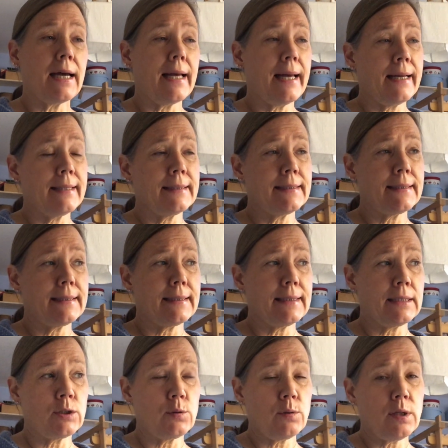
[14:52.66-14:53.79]
and
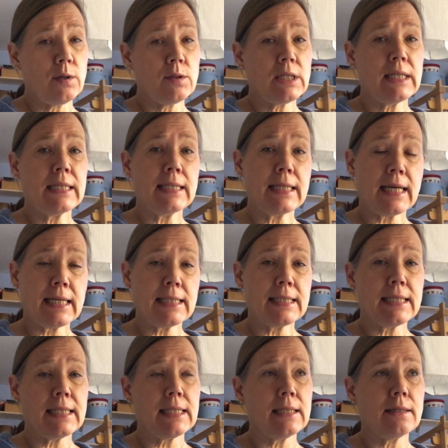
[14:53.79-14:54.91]
in
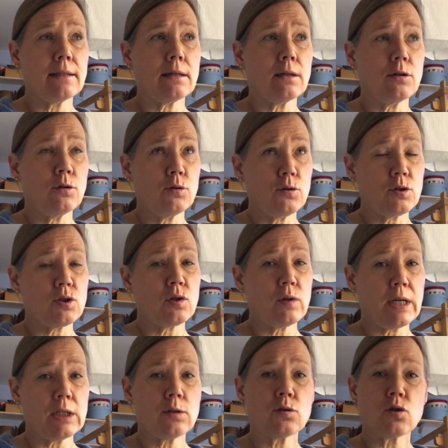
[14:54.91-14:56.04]
2019 you should
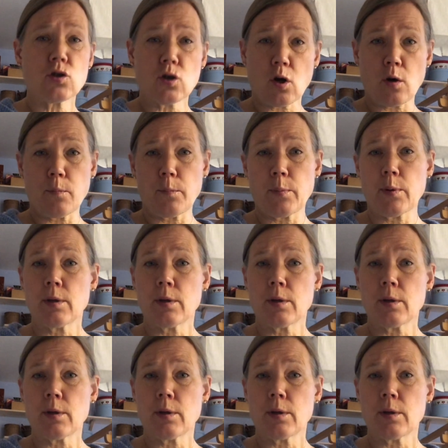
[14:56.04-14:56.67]
try to shop